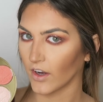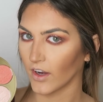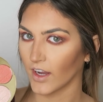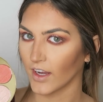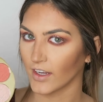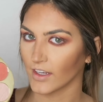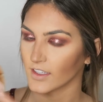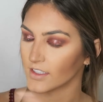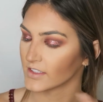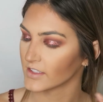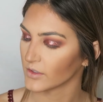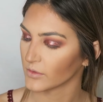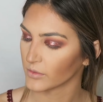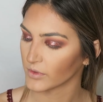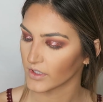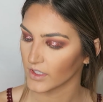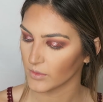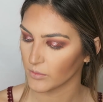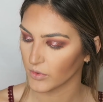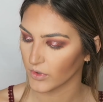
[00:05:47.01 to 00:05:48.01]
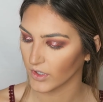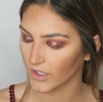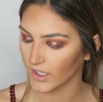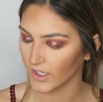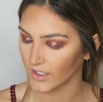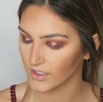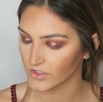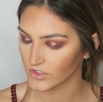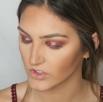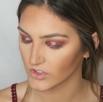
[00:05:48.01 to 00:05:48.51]
and it's a really
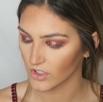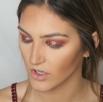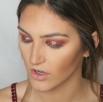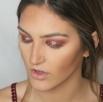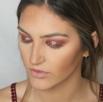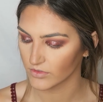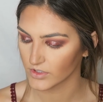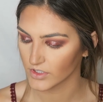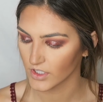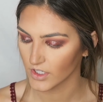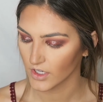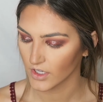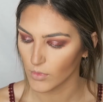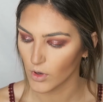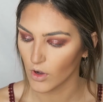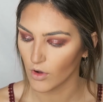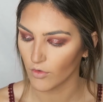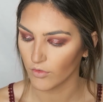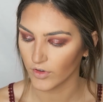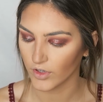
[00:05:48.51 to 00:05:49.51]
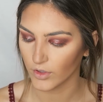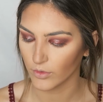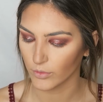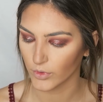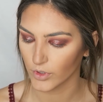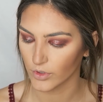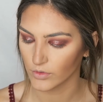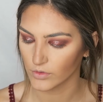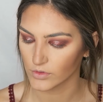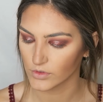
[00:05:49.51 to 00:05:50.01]
pretty soft mauve
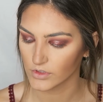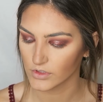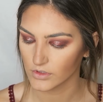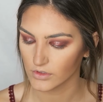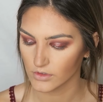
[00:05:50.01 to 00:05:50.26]
rose.